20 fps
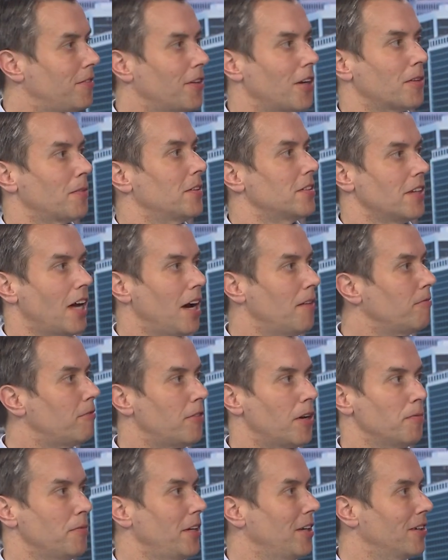talked about this. I'm
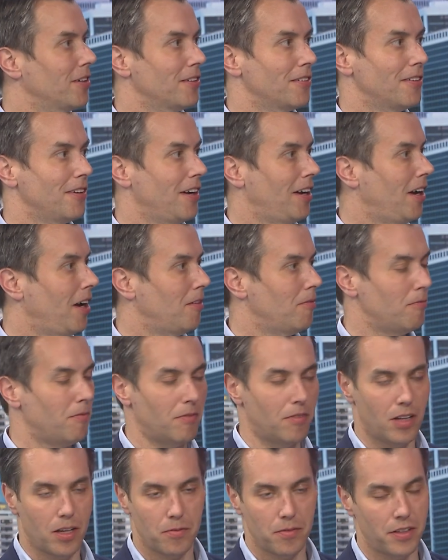from here. I'm
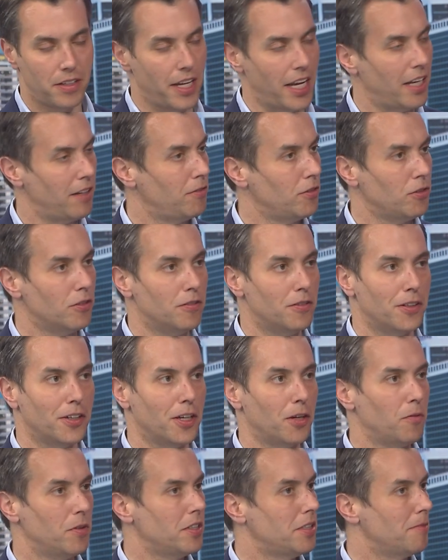a native Louisvillian.
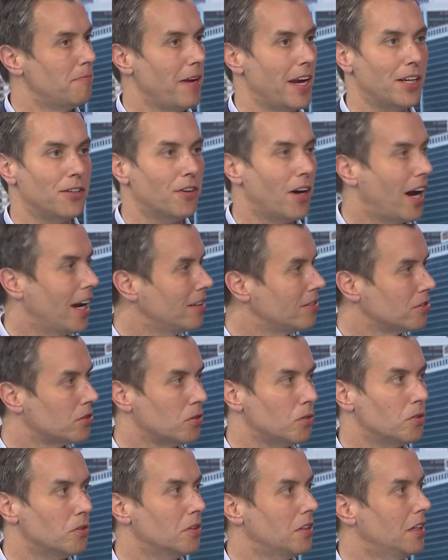I went to Manual High
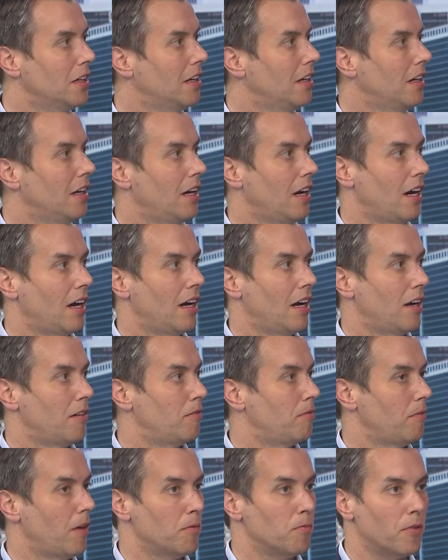School.
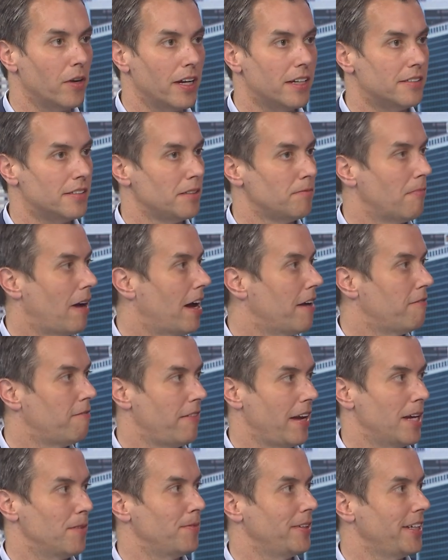I'm raising my
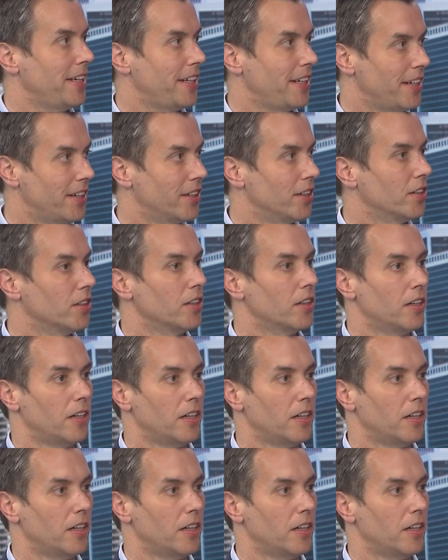family here.